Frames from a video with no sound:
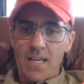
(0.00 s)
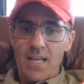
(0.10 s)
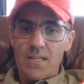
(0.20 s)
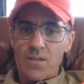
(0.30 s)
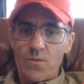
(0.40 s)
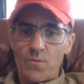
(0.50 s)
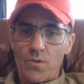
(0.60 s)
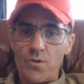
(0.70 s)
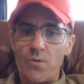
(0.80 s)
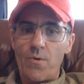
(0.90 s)
And
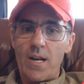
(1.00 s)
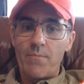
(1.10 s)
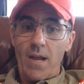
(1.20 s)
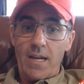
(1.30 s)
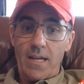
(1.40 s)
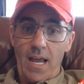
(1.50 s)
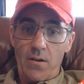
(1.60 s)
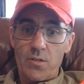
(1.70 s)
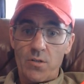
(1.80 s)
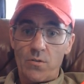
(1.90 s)
then you learned to ride a
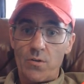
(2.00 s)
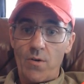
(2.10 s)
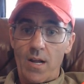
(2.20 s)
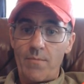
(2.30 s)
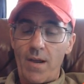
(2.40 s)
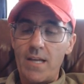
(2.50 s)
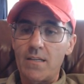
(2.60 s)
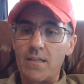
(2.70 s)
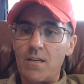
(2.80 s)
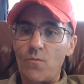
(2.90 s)
bike. How did you learn to
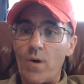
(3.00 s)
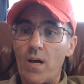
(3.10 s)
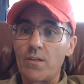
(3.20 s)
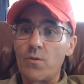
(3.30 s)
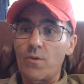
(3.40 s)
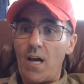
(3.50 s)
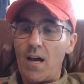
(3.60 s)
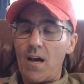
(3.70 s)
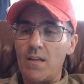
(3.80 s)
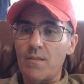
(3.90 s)
ride a bike? Well,
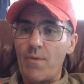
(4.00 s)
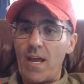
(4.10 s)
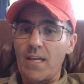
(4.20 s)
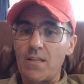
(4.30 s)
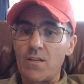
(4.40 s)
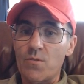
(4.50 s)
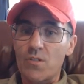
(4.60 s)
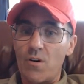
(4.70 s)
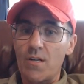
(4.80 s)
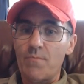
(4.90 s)
you got on the
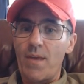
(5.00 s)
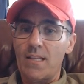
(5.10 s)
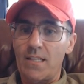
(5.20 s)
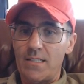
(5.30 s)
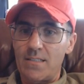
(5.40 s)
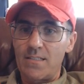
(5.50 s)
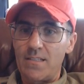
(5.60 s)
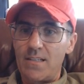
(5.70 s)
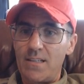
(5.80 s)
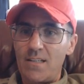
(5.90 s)
bike and you started
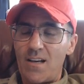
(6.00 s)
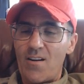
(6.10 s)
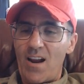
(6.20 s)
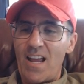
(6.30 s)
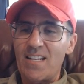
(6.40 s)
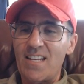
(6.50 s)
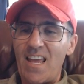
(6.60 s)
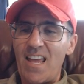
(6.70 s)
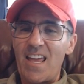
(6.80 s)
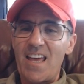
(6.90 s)
pedaling. All
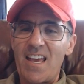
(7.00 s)
right.